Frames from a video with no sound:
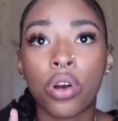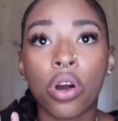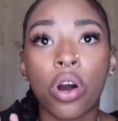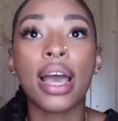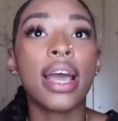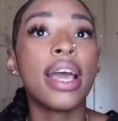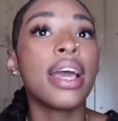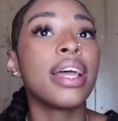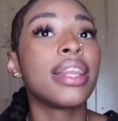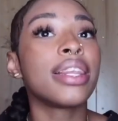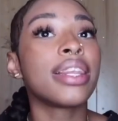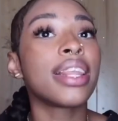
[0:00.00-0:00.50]

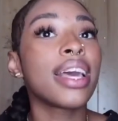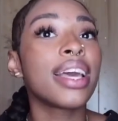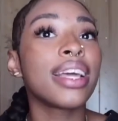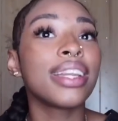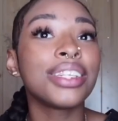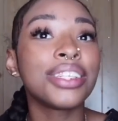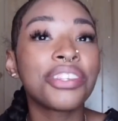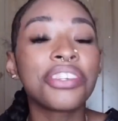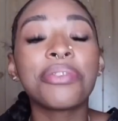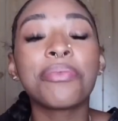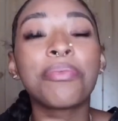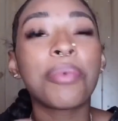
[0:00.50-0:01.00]
And then
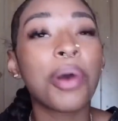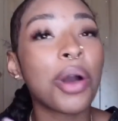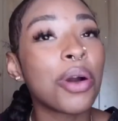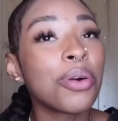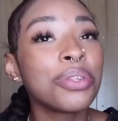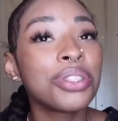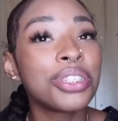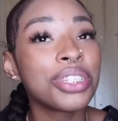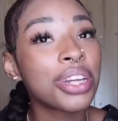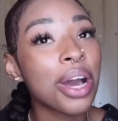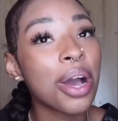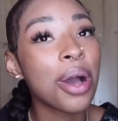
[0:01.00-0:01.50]
she
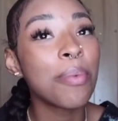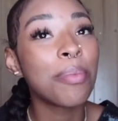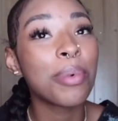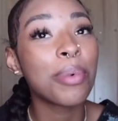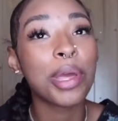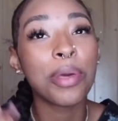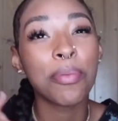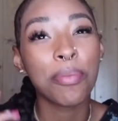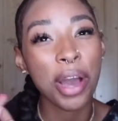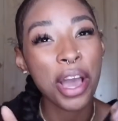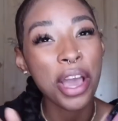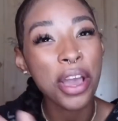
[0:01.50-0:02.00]
posted up
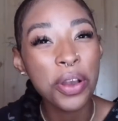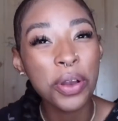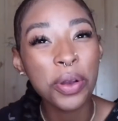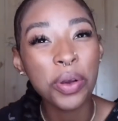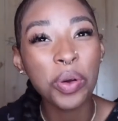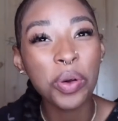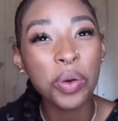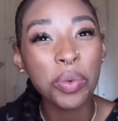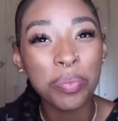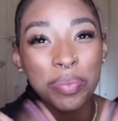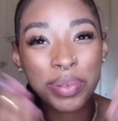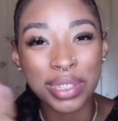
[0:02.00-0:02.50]
in my
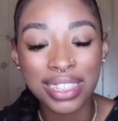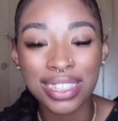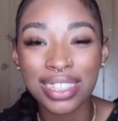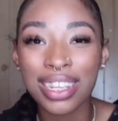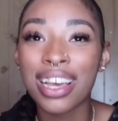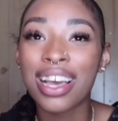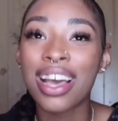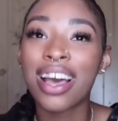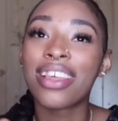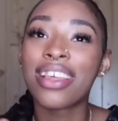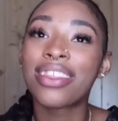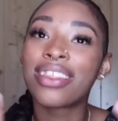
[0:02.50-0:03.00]
hoops
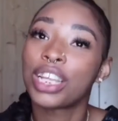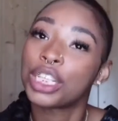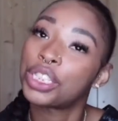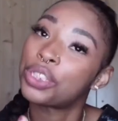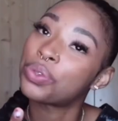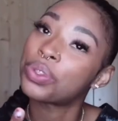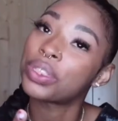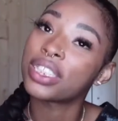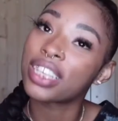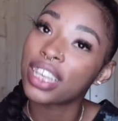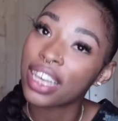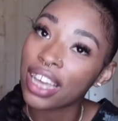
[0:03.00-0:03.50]
that you
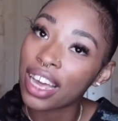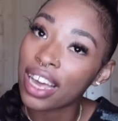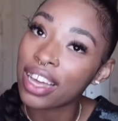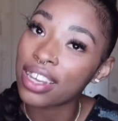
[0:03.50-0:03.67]
can get at